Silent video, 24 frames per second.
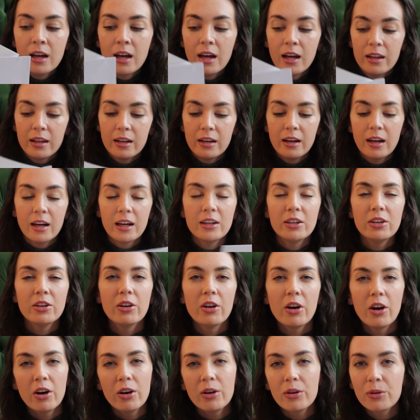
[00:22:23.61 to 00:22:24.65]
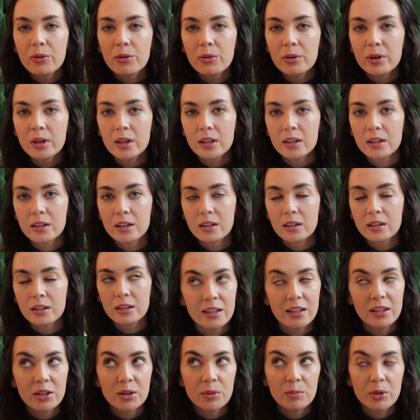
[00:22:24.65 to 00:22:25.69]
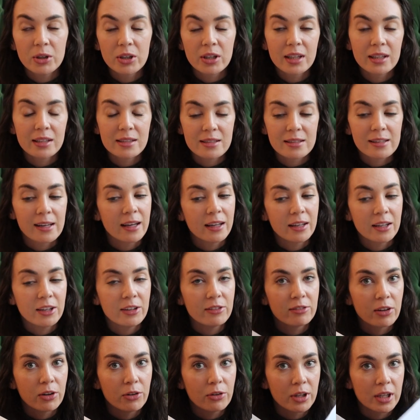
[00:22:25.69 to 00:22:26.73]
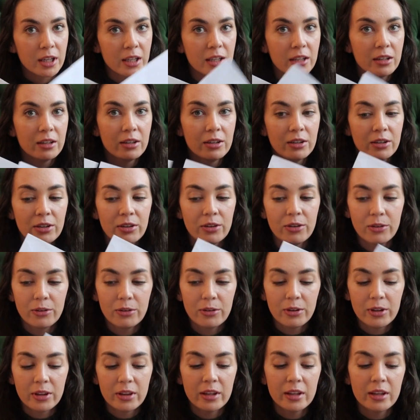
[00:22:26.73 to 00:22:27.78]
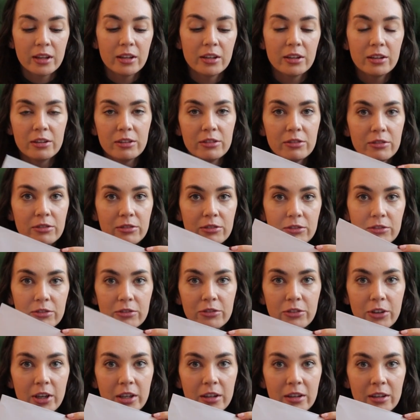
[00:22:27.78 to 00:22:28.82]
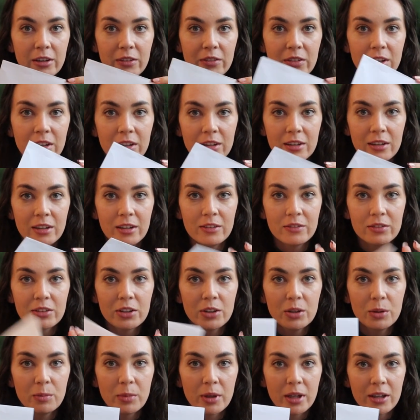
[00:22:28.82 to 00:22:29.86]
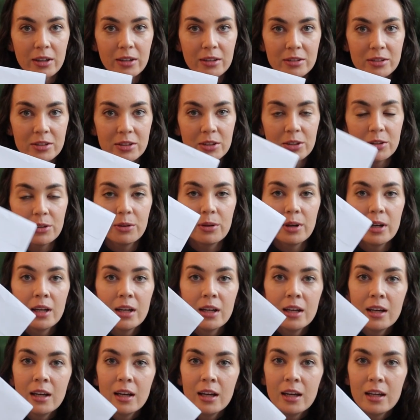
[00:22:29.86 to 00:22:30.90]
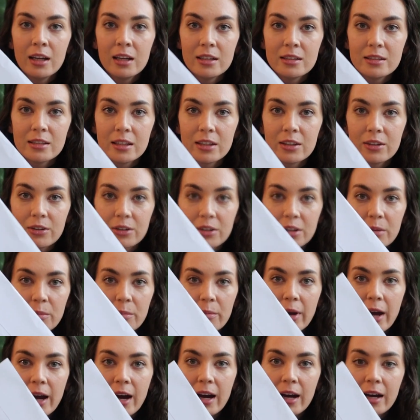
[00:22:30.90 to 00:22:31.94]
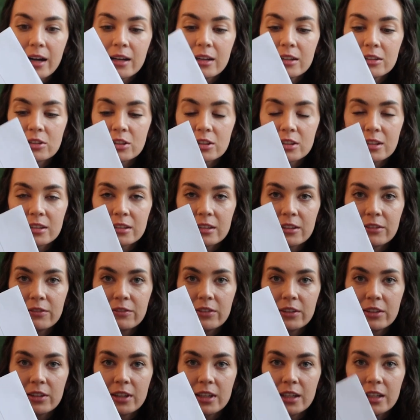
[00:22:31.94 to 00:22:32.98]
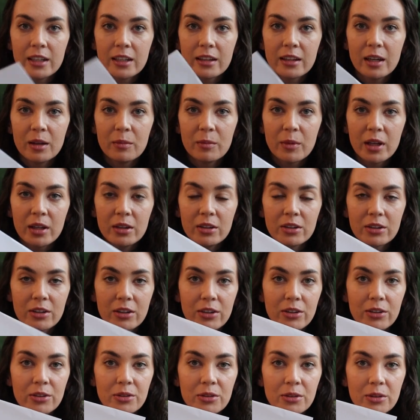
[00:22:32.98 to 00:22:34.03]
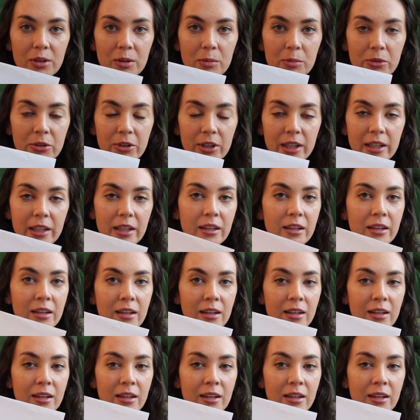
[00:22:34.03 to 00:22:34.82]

And then I know in the book it said he wrote it on the front of that envelope, but I also did it on the back just because I feel like that might look cute on the print.